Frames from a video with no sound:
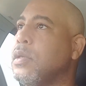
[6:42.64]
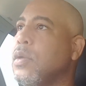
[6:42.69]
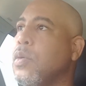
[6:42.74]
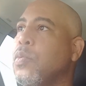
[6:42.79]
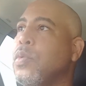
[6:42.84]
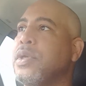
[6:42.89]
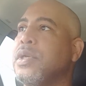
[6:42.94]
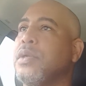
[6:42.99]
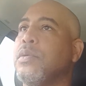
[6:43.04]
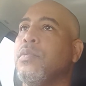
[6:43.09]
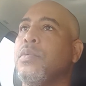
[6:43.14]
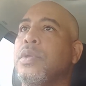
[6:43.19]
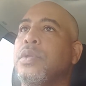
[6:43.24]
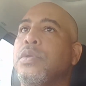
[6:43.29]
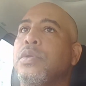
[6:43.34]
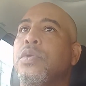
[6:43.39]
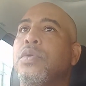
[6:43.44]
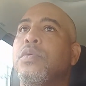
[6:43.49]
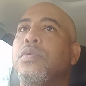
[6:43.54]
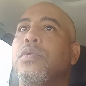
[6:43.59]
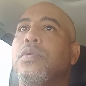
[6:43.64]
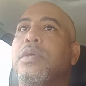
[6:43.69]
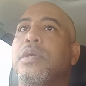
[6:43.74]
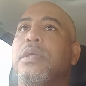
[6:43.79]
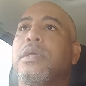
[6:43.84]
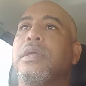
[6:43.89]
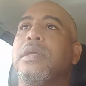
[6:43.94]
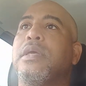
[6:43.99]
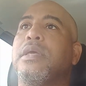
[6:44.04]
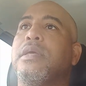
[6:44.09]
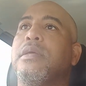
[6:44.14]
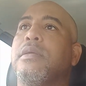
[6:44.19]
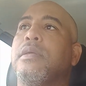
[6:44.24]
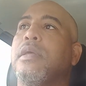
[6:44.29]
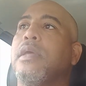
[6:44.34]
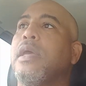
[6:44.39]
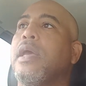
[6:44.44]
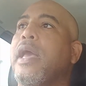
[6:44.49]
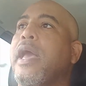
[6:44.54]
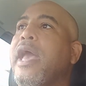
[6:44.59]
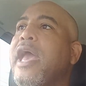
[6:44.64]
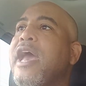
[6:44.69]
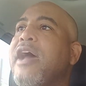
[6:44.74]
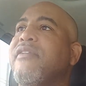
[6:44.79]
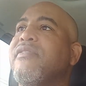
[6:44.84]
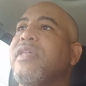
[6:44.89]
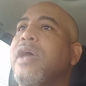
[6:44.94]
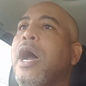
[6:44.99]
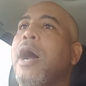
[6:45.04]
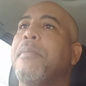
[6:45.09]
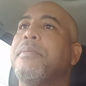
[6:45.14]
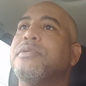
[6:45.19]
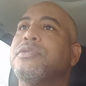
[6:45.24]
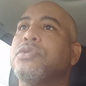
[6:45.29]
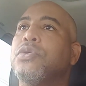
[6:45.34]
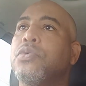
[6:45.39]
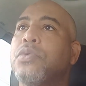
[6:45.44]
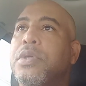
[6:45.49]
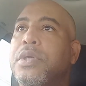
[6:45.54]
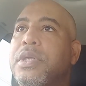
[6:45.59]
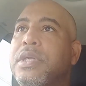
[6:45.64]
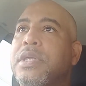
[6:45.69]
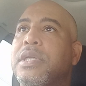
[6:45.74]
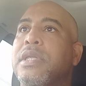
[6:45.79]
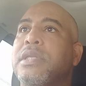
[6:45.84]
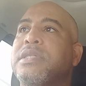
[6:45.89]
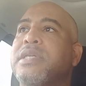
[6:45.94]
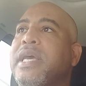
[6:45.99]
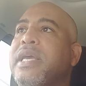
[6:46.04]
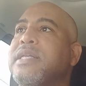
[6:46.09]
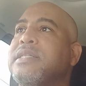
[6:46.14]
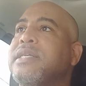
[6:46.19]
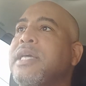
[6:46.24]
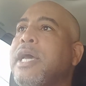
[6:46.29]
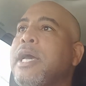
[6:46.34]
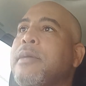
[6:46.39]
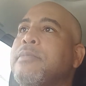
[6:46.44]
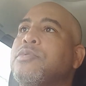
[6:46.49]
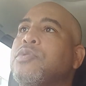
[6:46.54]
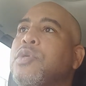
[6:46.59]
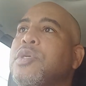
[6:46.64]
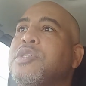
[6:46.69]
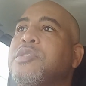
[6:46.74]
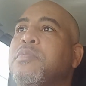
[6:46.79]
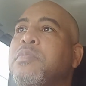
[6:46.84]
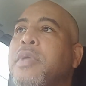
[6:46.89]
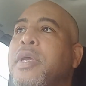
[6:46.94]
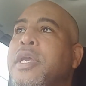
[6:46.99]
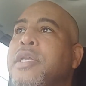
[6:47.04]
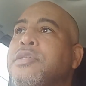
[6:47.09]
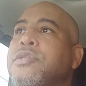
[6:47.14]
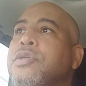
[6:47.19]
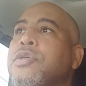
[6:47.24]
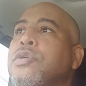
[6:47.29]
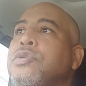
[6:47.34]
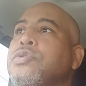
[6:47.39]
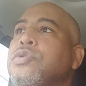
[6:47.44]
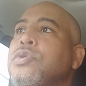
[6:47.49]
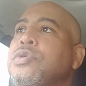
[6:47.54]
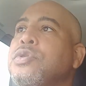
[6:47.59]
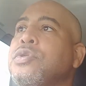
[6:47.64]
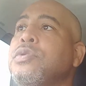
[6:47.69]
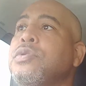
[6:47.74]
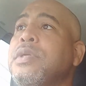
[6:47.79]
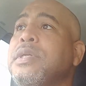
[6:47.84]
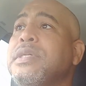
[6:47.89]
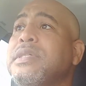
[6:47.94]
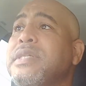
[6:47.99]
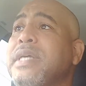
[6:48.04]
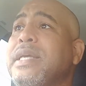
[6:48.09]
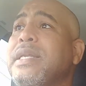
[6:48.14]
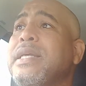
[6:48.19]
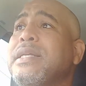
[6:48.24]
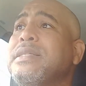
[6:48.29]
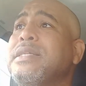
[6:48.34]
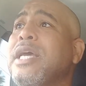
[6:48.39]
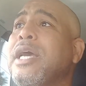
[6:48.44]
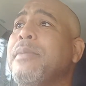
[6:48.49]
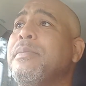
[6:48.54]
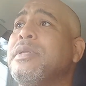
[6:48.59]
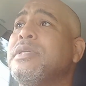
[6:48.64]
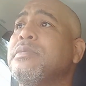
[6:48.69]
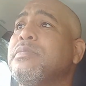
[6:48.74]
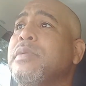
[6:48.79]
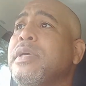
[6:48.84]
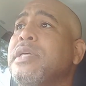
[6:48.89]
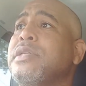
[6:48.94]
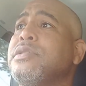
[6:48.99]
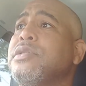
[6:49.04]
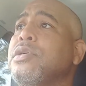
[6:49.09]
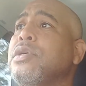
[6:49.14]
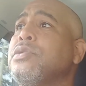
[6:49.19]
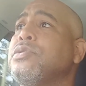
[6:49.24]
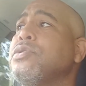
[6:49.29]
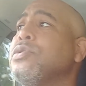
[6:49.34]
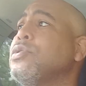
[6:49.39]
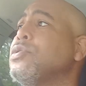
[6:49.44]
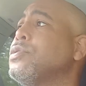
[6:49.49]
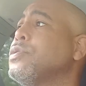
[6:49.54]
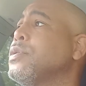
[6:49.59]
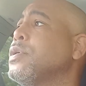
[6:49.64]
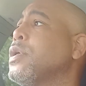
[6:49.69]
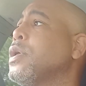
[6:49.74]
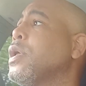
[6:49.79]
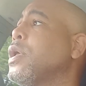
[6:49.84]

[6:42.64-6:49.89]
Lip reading: when you have the opportunity to take time to explain to your children, you need to take that time and explain to your children.